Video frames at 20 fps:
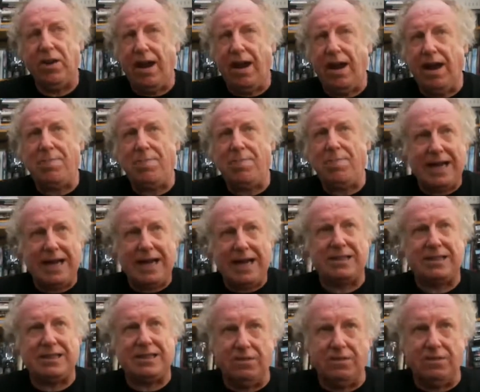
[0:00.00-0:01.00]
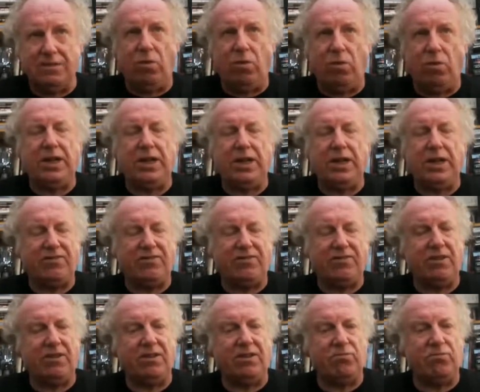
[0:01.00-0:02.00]
a packed audience full of
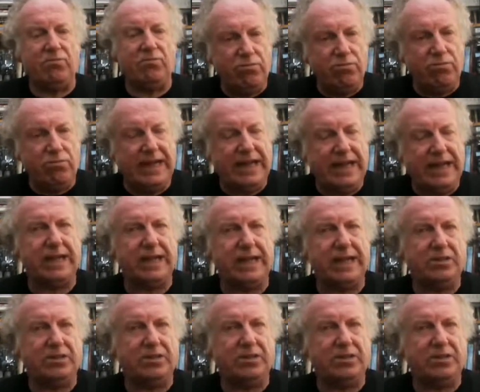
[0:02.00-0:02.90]
really intelligent,